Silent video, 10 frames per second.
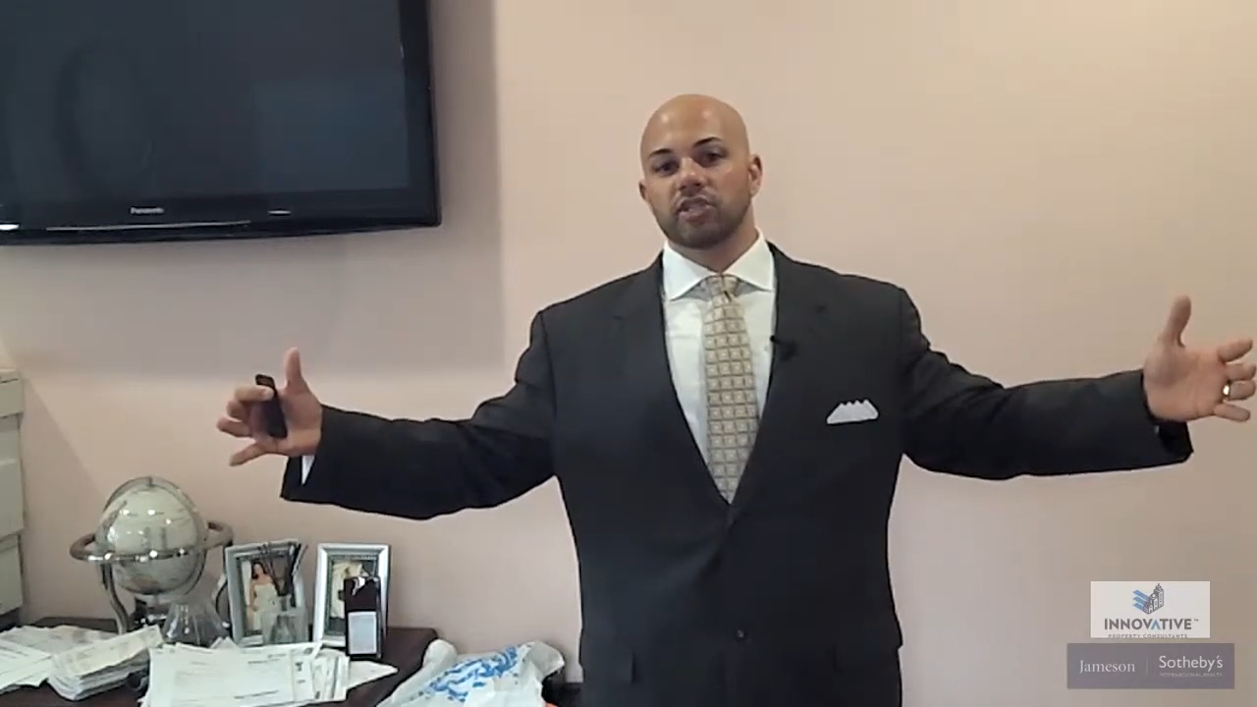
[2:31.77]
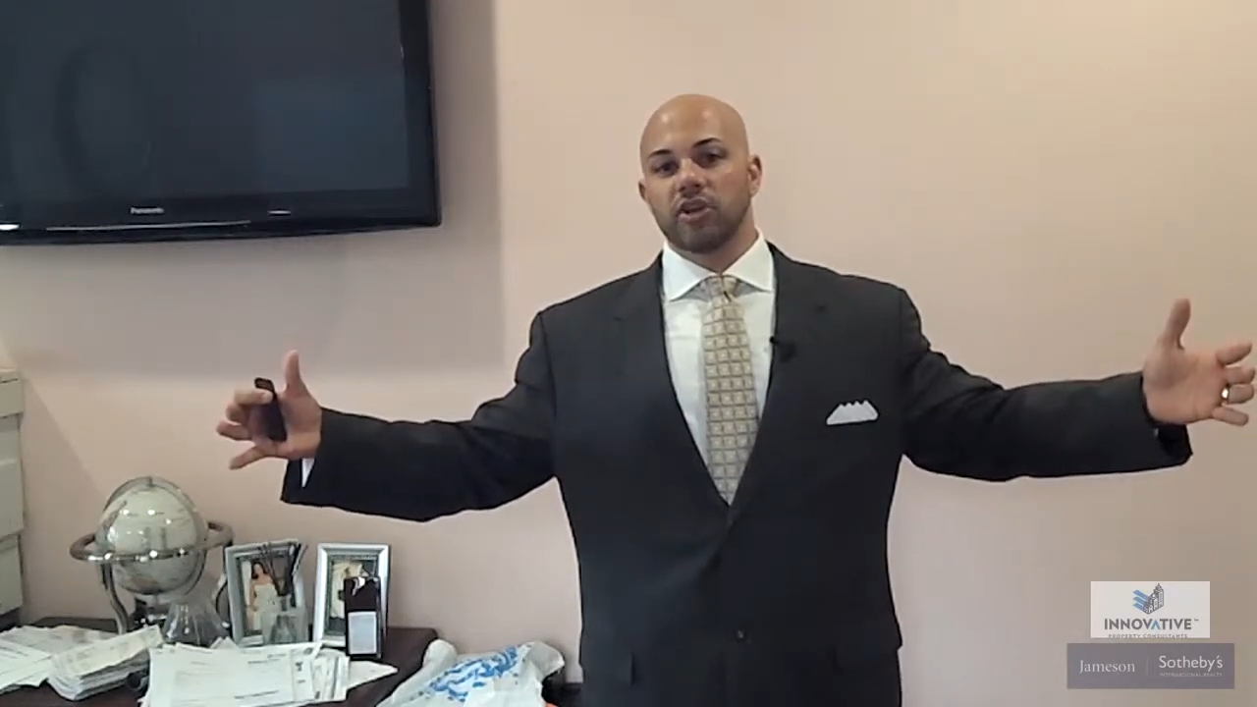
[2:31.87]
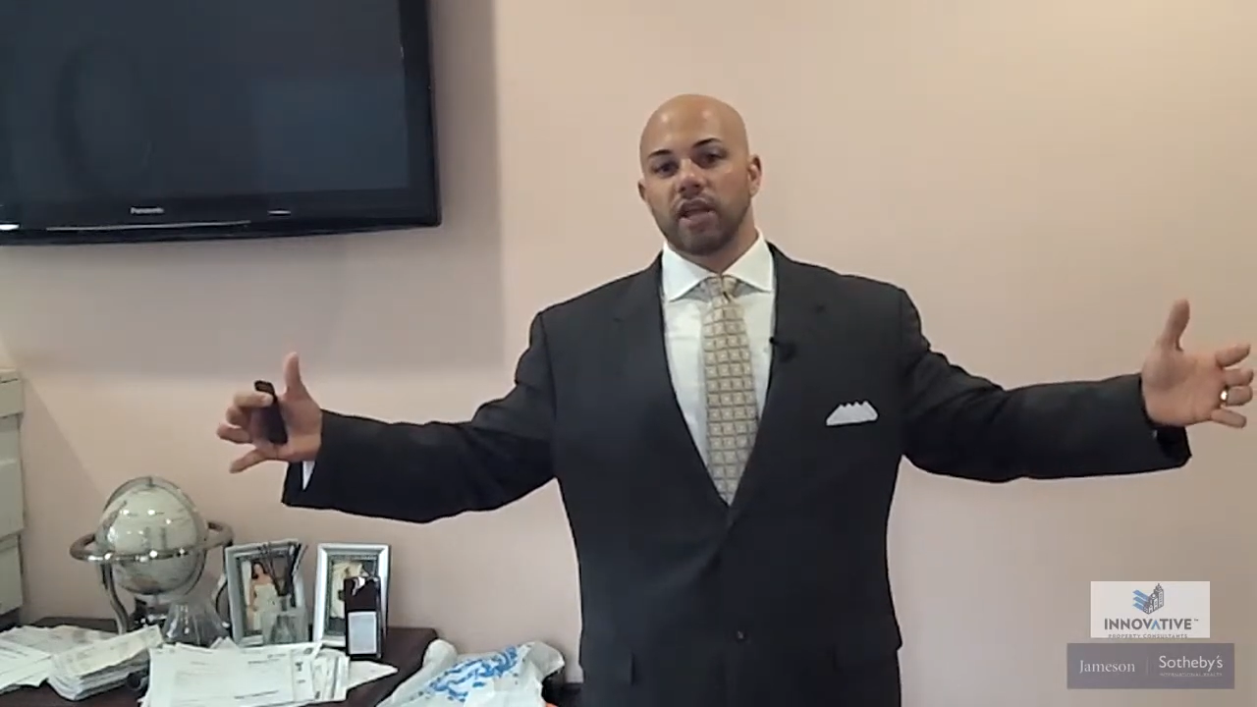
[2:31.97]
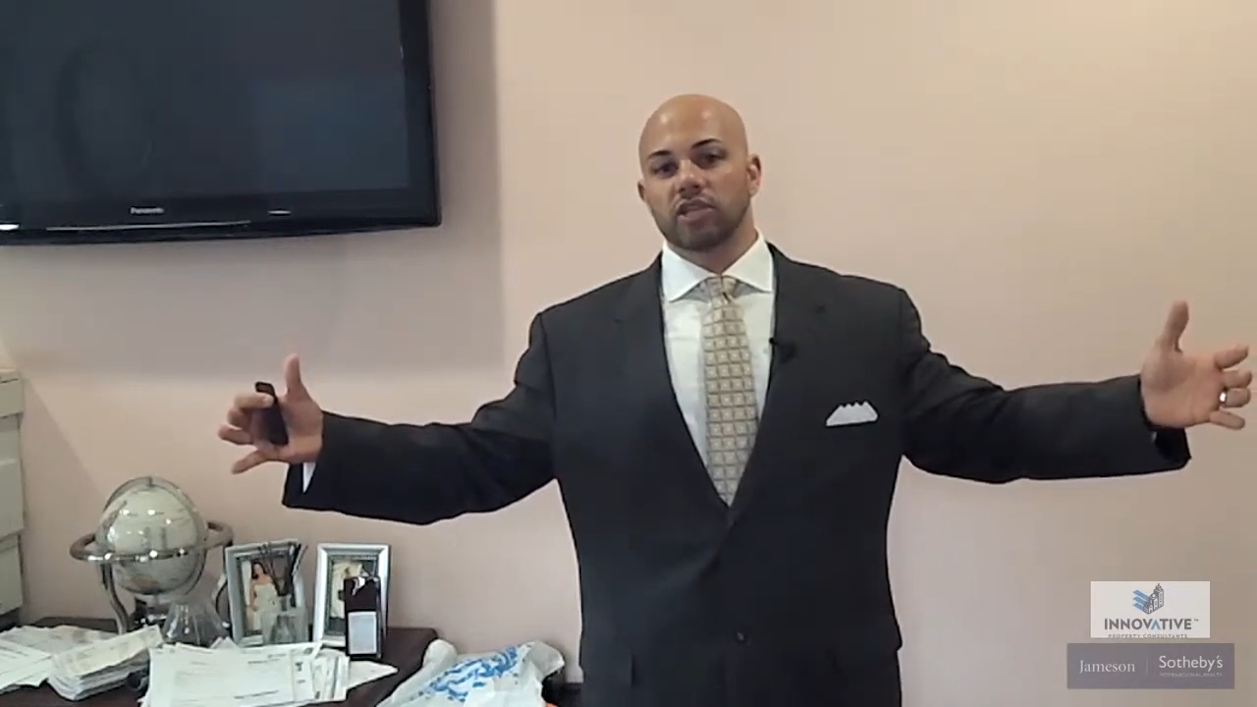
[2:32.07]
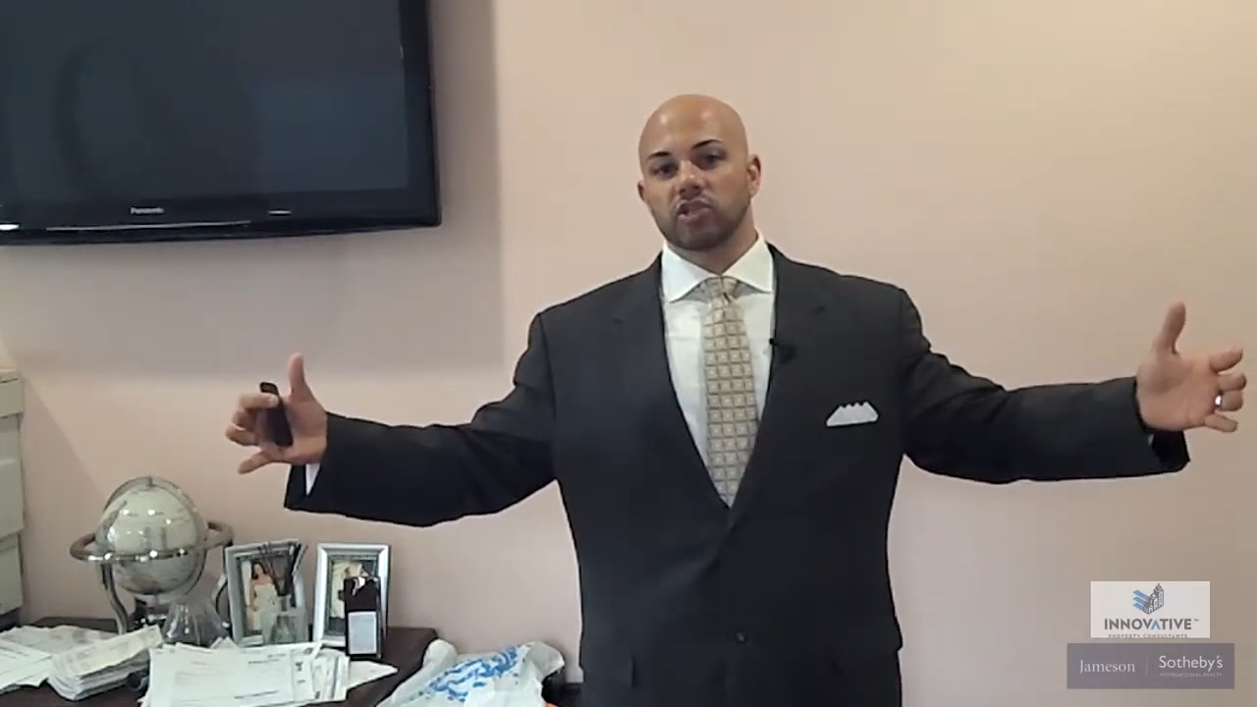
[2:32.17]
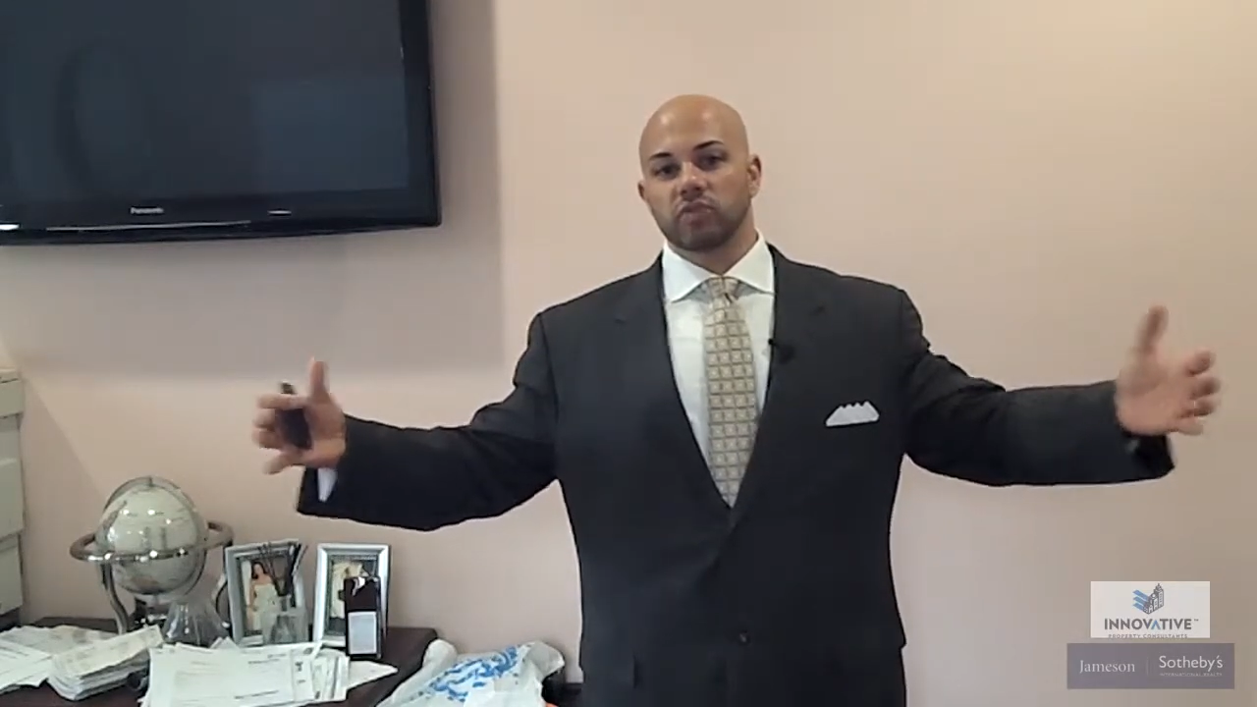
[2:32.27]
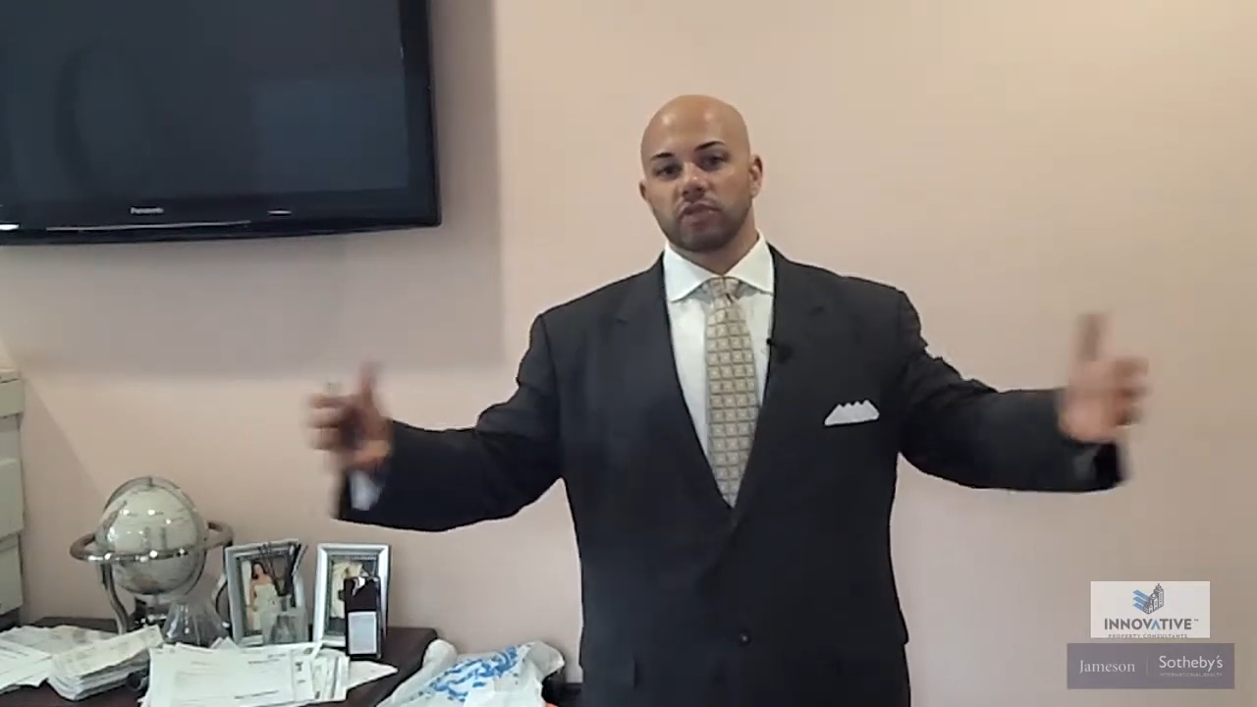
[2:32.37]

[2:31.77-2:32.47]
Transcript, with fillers: International